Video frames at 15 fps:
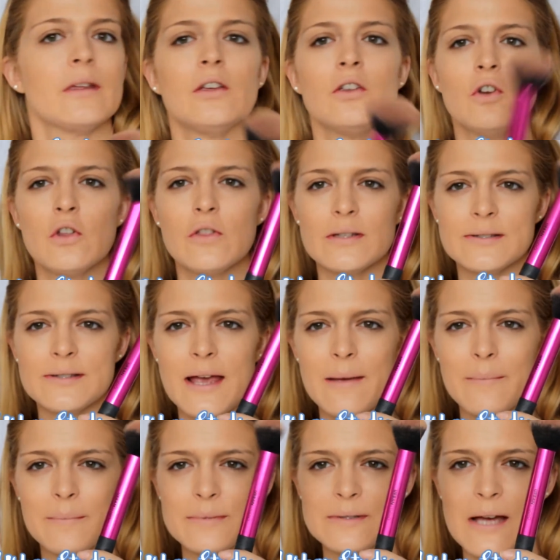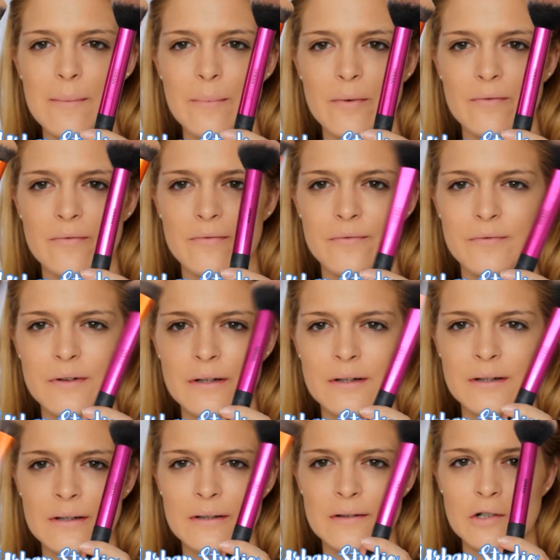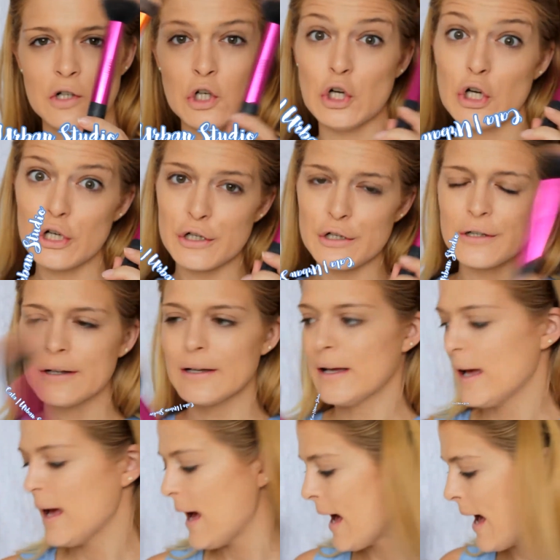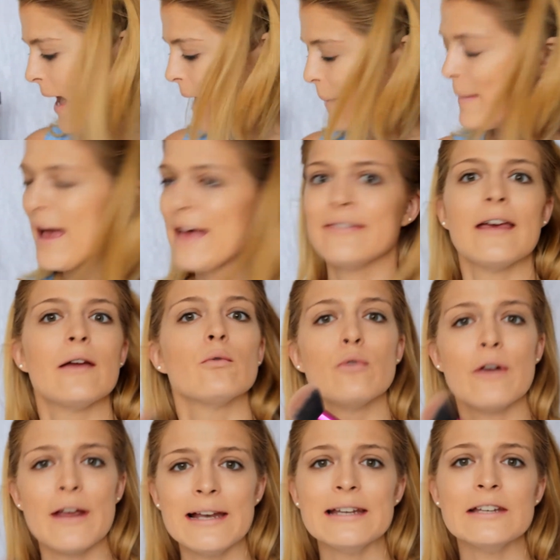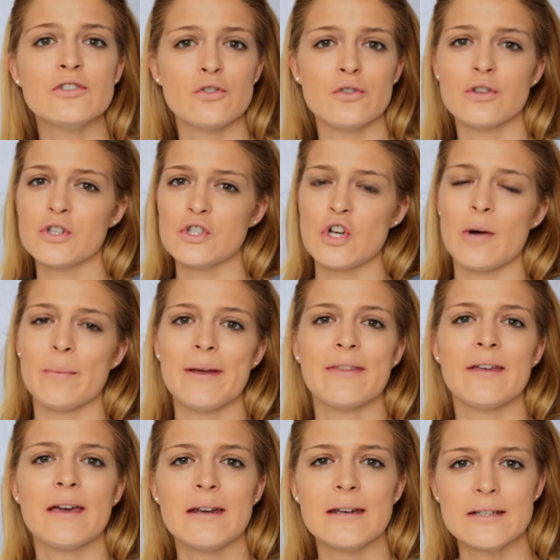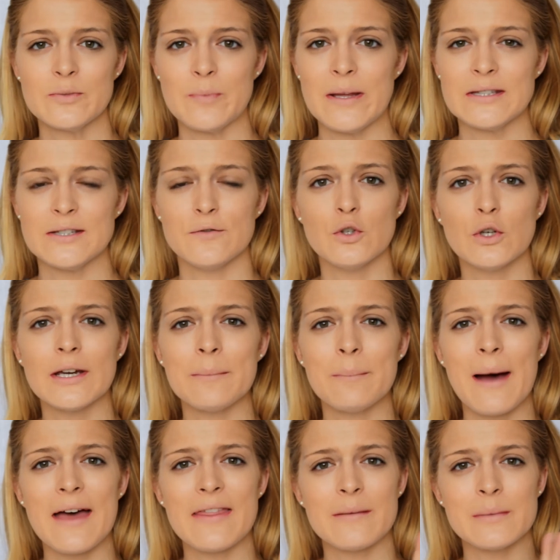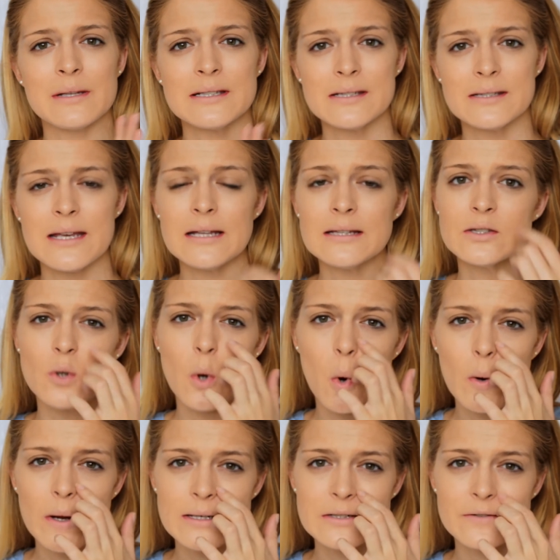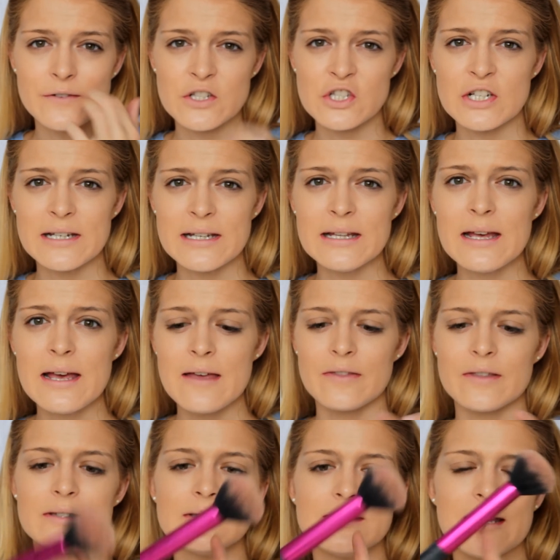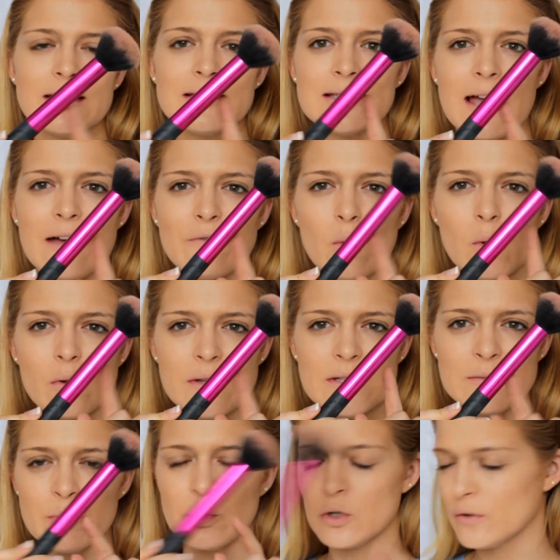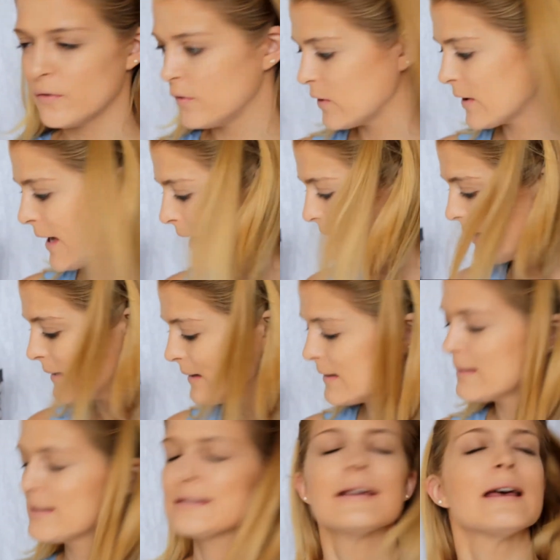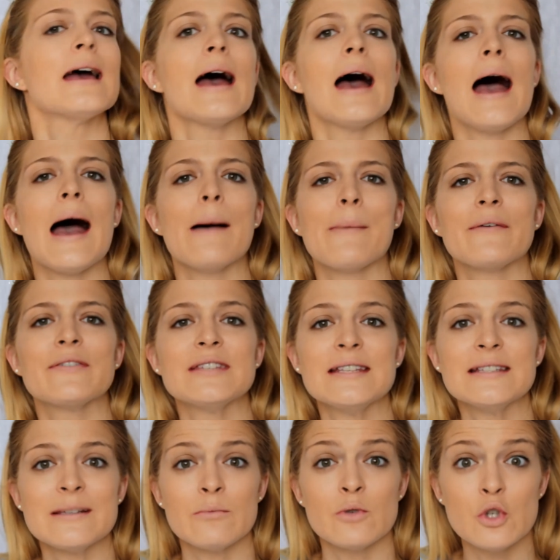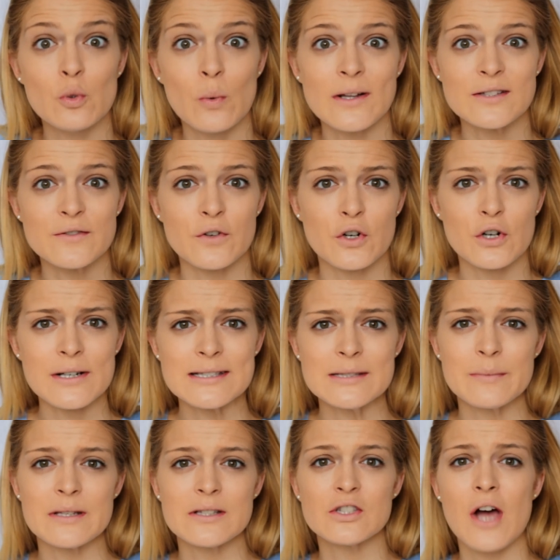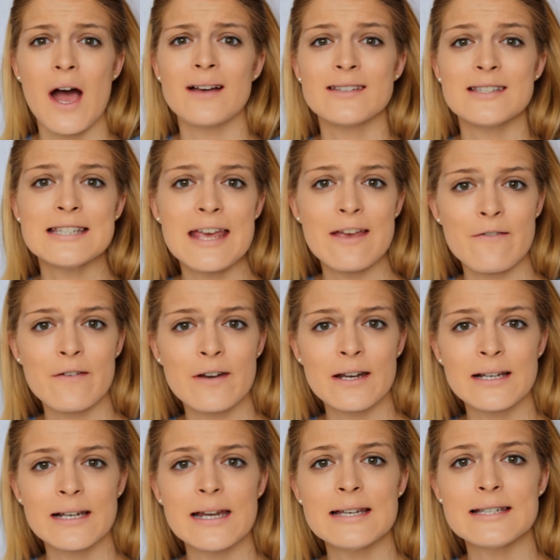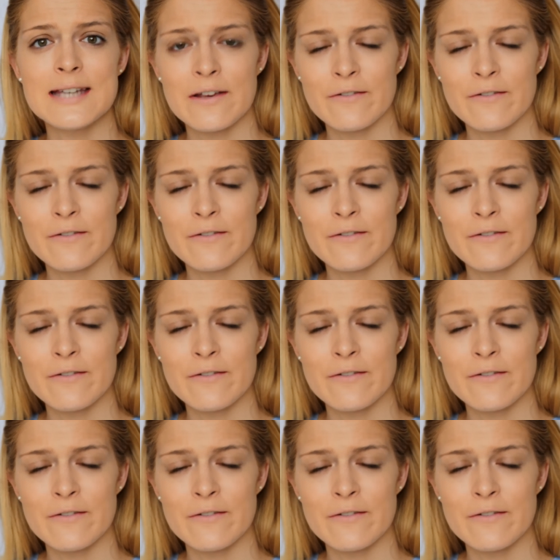you know, the same type of look, and they really do the job, and they're inexpensive. You can buy them in sets or individually. The sets have all these beautiful colors. I've seen some new ones for Christmas, so I definitely